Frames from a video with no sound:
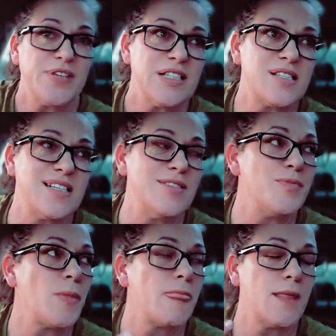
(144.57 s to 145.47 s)
See,
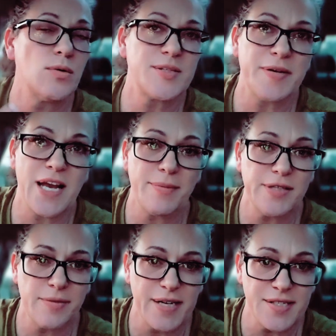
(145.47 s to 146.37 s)
what's been
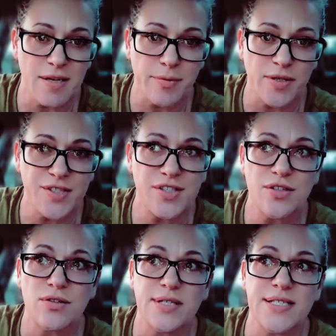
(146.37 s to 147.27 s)
happening the past couple weeks
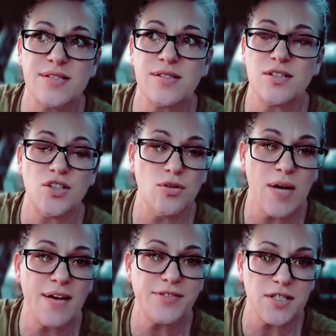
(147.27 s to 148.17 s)
too is you
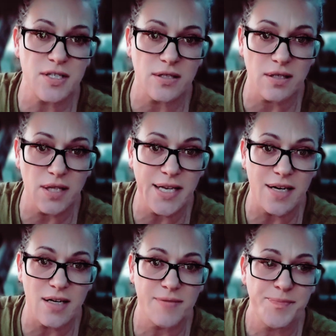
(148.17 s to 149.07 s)
have to
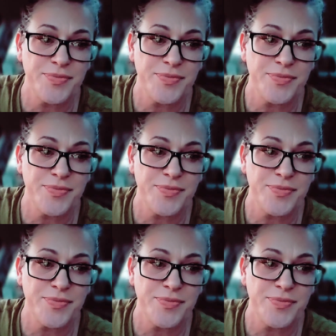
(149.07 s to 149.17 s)
declare,